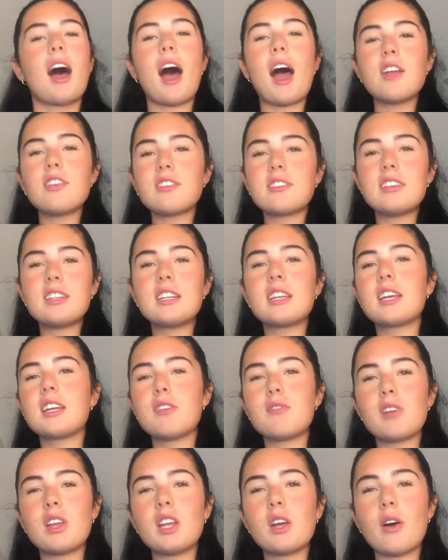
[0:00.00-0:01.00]
I just need to
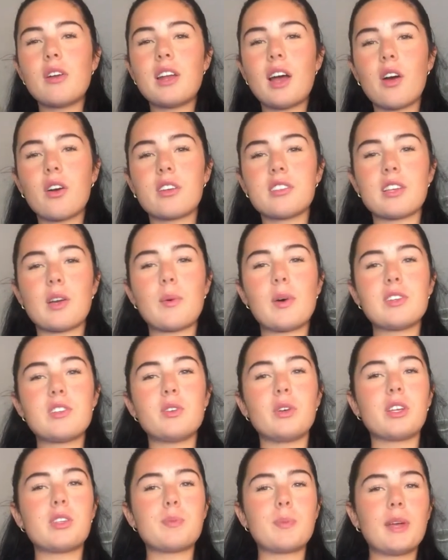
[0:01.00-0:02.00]
get a video now because I want
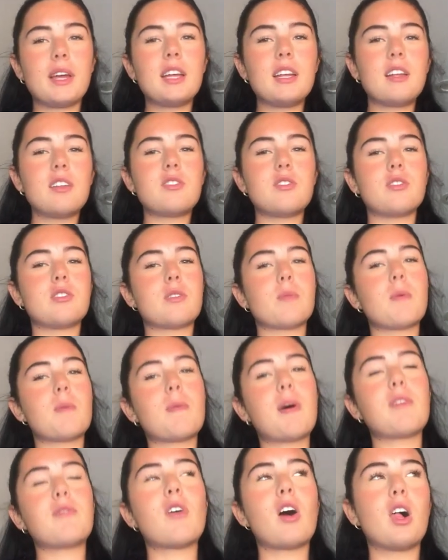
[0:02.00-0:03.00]
to explain it to some of
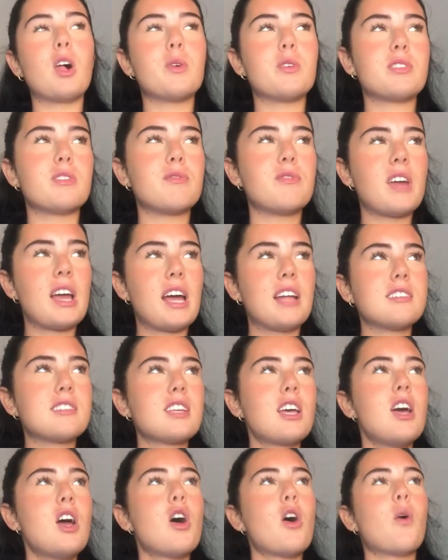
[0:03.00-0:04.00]
my followers and
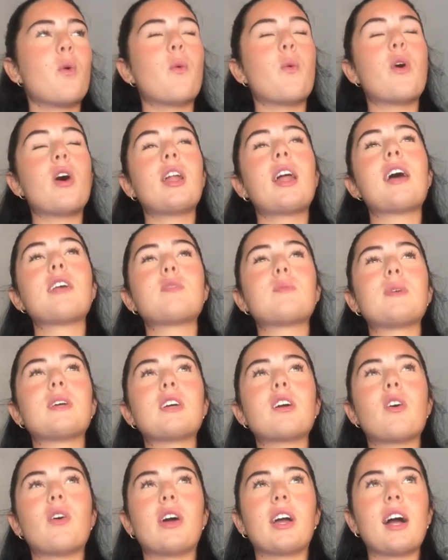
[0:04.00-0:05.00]
fans what has
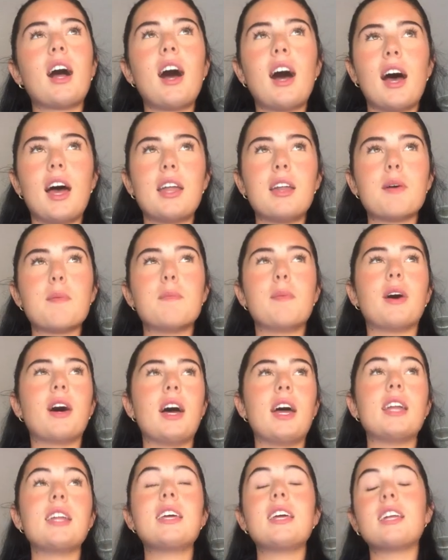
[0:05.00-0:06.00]
been going on,
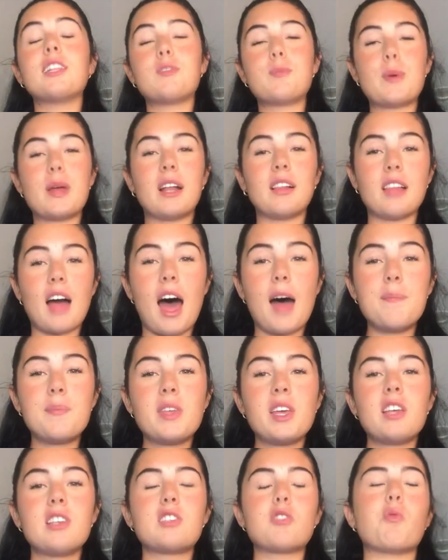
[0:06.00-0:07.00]
but it's been a lot.
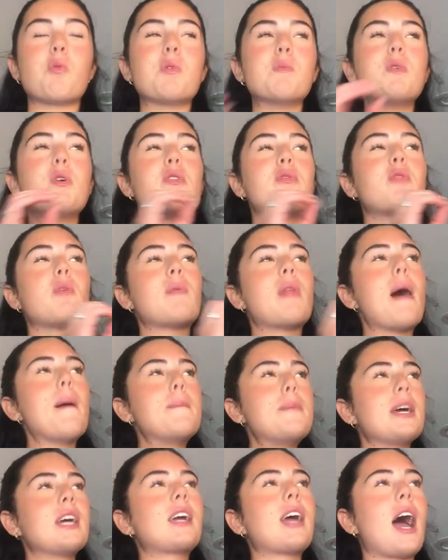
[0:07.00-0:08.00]
So we moved from
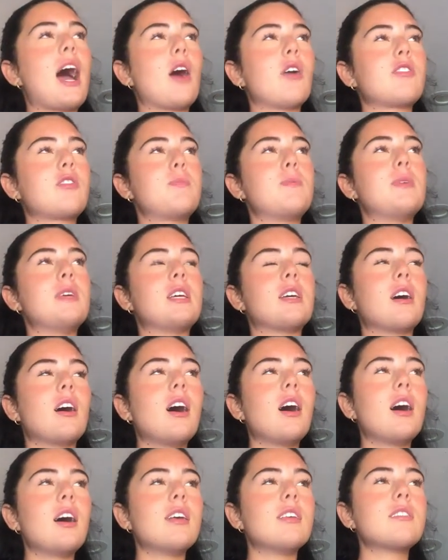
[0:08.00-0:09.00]
that big house
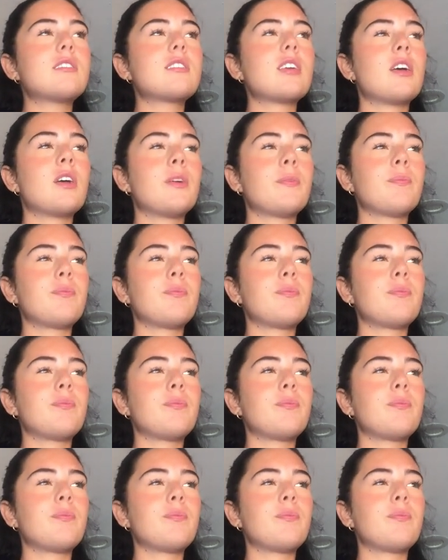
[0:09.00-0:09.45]
because